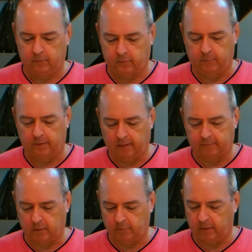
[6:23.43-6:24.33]
To me,
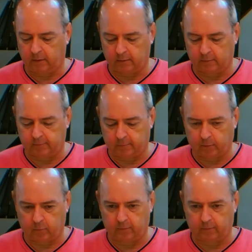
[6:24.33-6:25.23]
that's going to be a
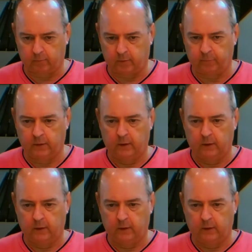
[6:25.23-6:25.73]
contemporary one as well.